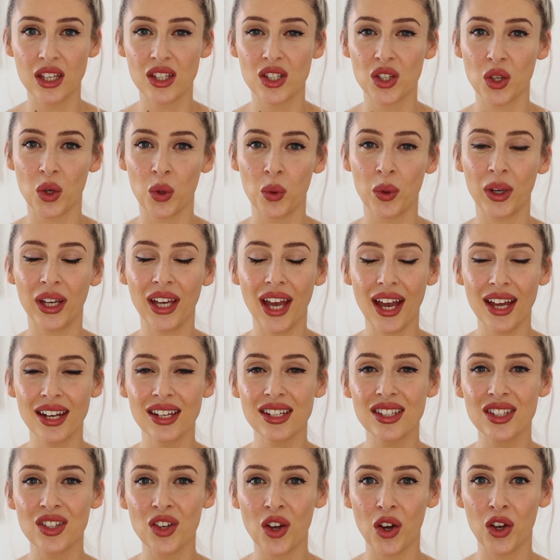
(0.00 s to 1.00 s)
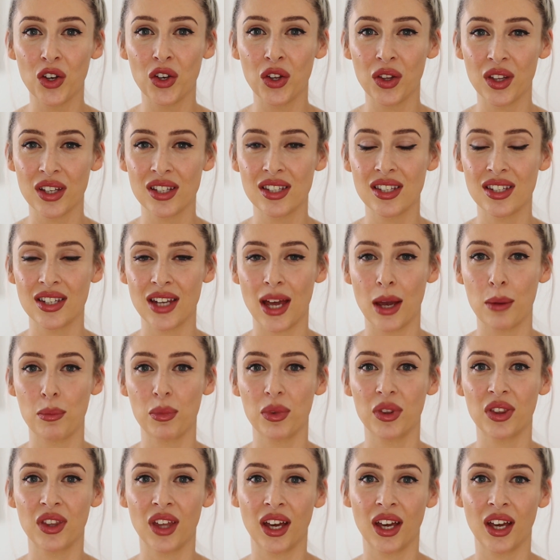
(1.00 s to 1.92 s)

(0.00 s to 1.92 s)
so again it's not another step